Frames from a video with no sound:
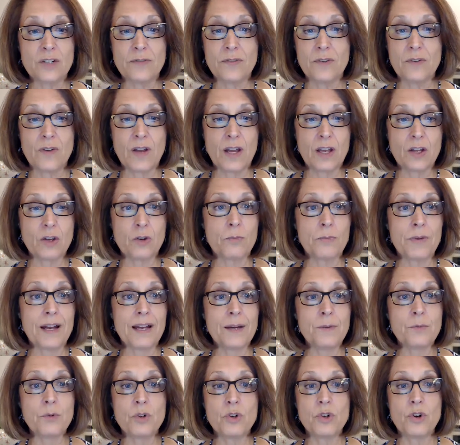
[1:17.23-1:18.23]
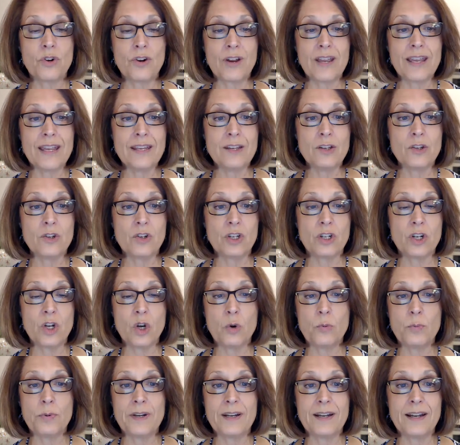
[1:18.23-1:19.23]
If you've got your Bible, great, you can
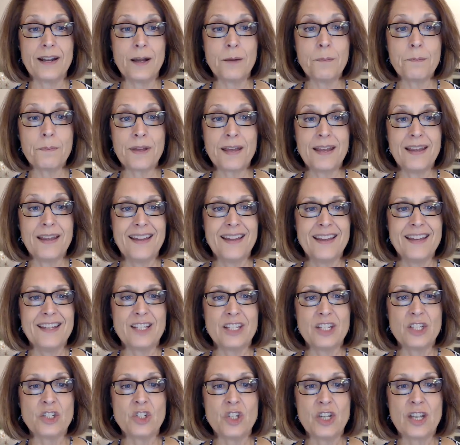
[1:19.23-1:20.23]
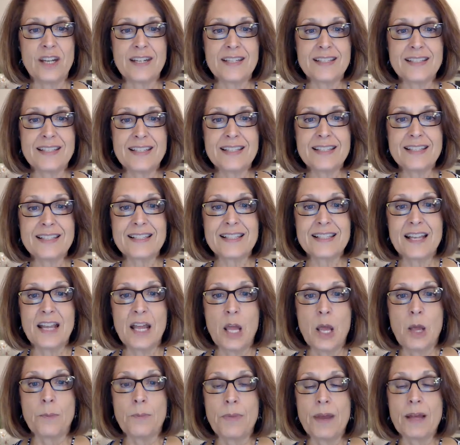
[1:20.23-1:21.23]
open it up to Genesis
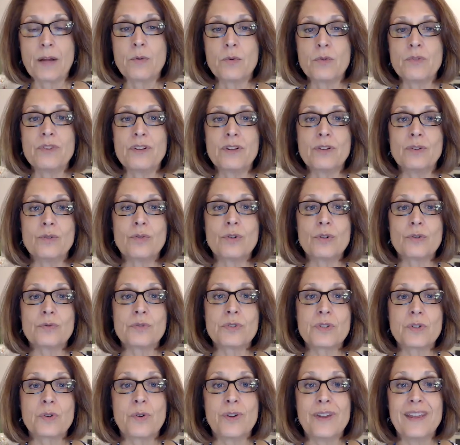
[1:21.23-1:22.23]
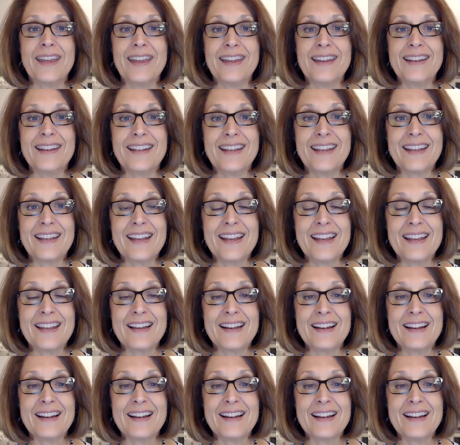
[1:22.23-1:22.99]
back when the Lord was creating,